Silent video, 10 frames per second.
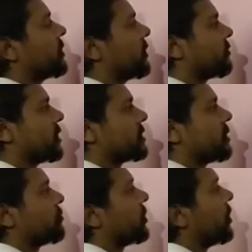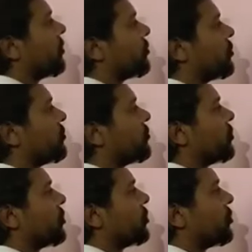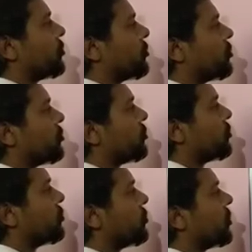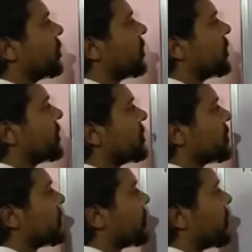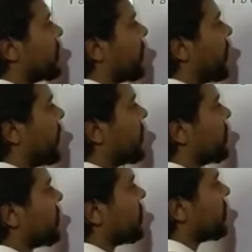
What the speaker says: take one example. Prove root 2 is an